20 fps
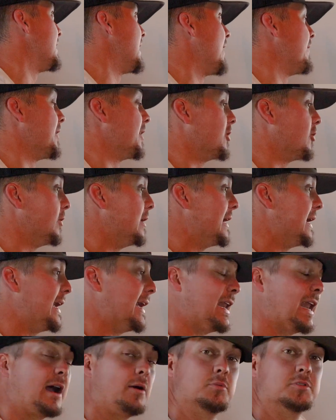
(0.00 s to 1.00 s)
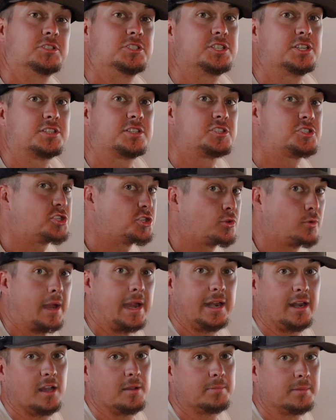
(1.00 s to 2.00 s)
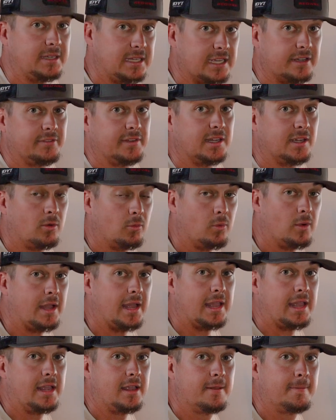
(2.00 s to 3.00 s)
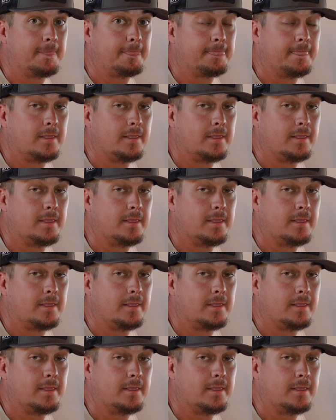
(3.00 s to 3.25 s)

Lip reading: and down the creek and I was just straight up giving away